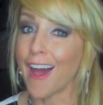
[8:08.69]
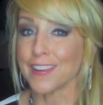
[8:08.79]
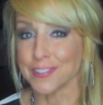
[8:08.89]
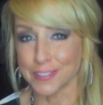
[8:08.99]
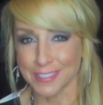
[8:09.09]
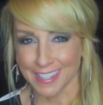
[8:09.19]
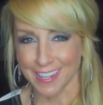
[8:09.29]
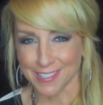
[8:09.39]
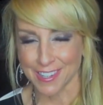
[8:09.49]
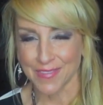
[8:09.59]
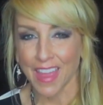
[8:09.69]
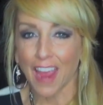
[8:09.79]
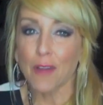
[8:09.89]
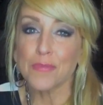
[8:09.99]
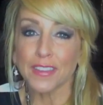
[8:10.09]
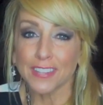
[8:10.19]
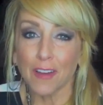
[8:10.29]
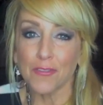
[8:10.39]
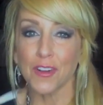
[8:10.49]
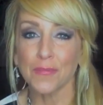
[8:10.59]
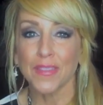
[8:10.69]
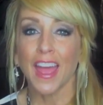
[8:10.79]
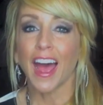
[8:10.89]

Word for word: on your schedule. I hope that's helpful.